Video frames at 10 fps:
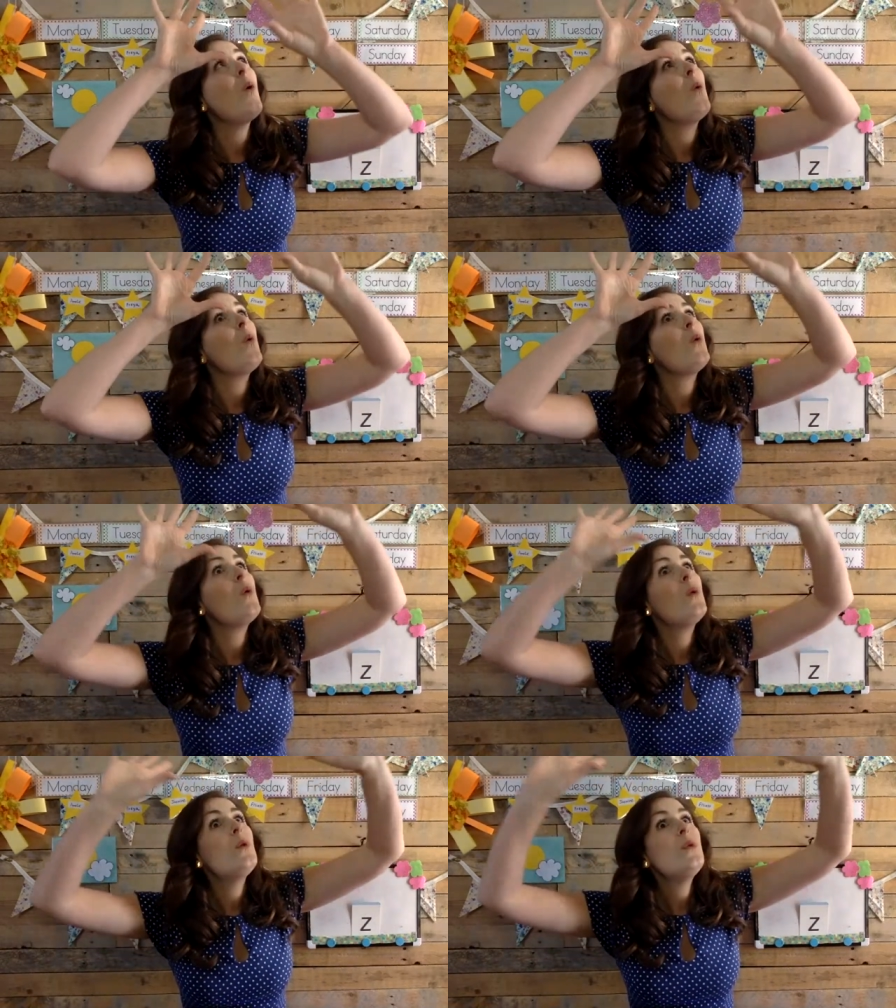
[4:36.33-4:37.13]

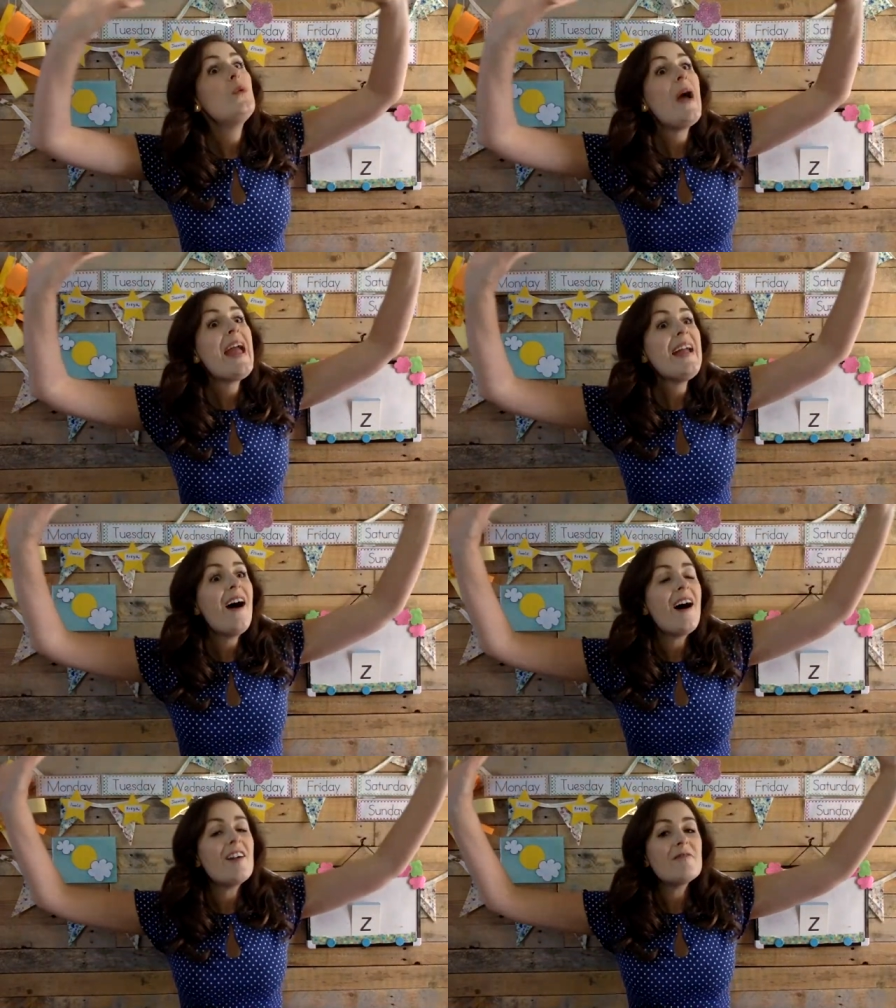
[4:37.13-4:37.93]
All the way
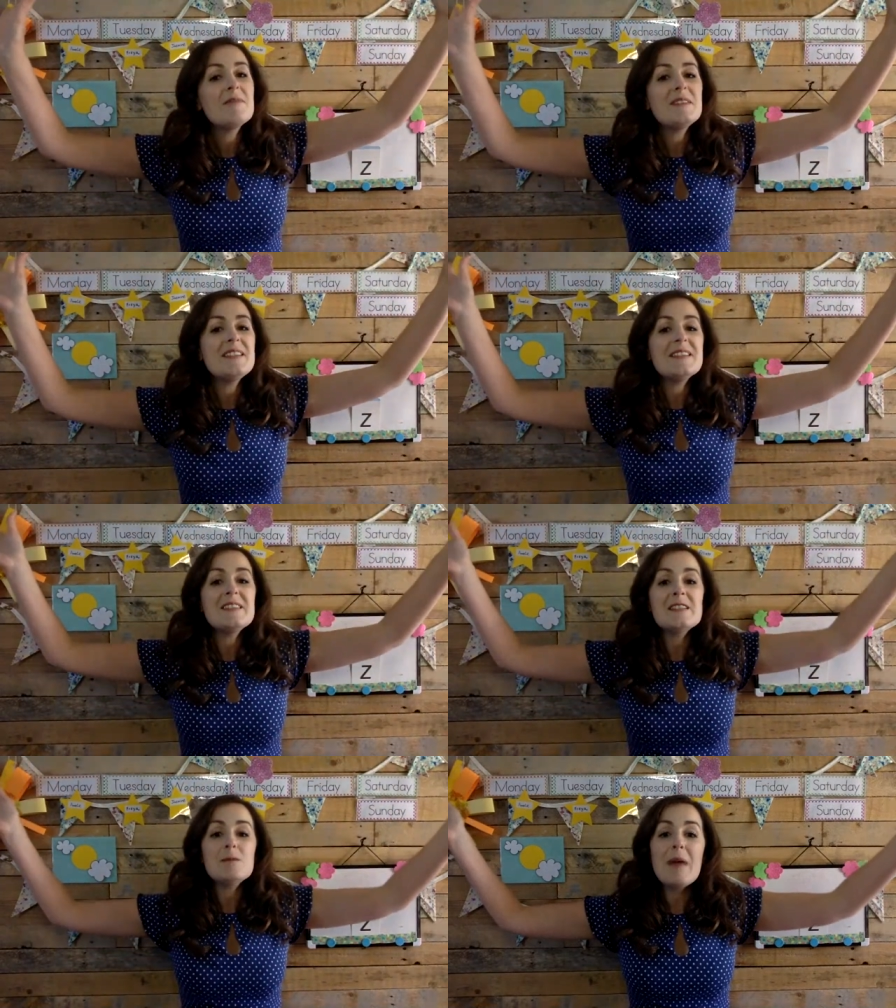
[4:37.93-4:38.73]
up to
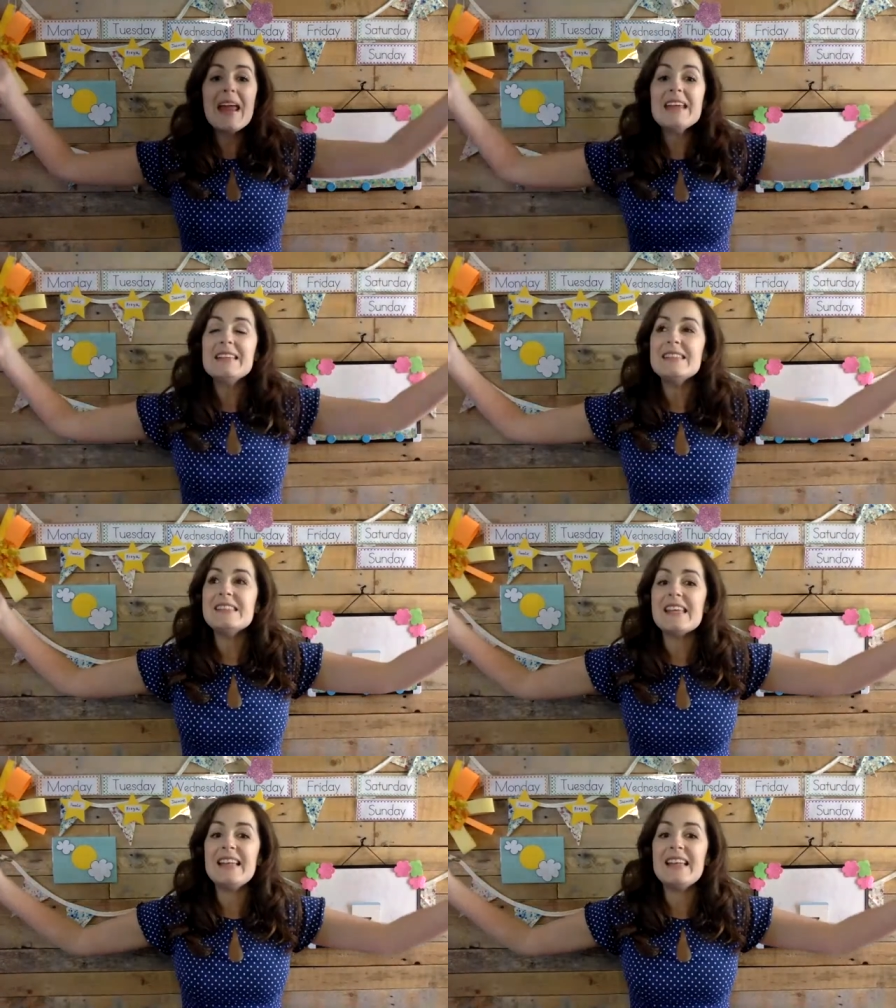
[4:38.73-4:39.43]
space.